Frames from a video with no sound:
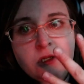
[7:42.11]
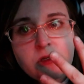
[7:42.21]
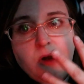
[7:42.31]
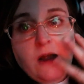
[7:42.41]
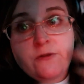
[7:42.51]

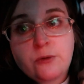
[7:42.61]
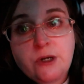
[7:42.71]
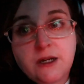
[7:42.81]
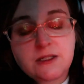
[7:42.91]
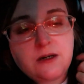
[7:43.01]
So after
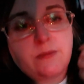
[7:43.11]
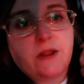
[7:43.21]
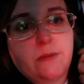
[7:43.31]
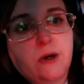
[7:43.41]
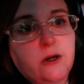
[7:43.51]
we got done at
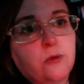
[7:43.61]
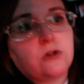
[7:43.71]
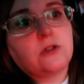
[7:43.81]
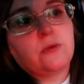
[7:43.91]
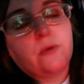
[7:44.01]
Bath & Body
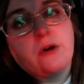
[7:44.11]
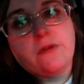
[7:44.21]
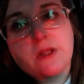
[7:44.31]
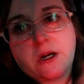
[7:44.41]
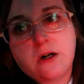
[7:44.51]
Works, we went
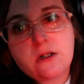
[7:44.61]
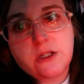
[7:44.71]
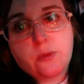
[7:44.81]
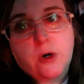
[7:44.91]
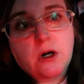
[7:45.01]
over there,
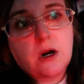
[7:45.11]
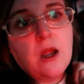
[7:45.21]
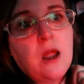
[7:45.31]
did work,